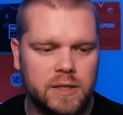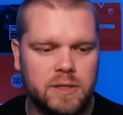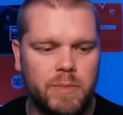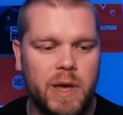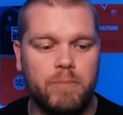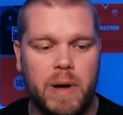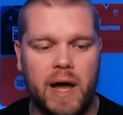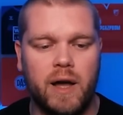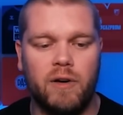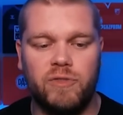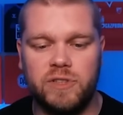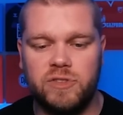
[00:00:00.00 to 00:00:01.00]
to be a
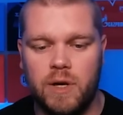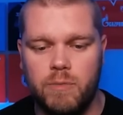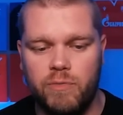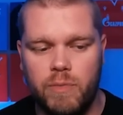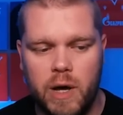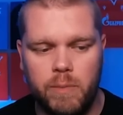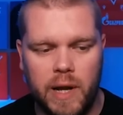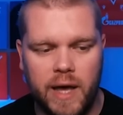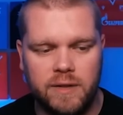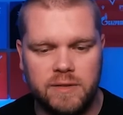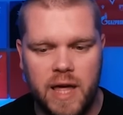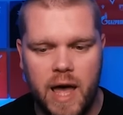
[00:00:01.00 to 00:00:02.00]
backup for some of my
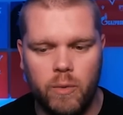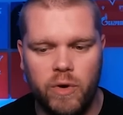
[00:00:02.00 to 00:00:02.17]
players there.